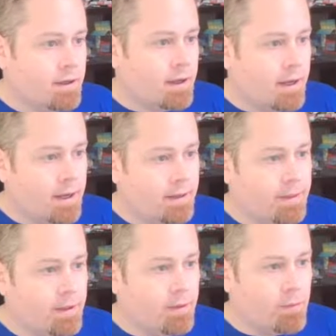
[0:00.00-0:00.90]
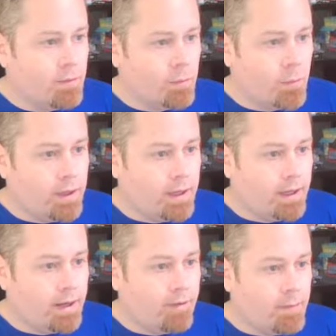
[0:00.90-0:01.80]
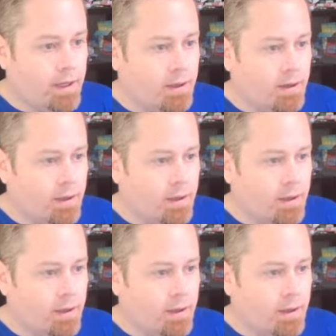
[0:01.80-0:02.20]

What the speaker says: and then we have been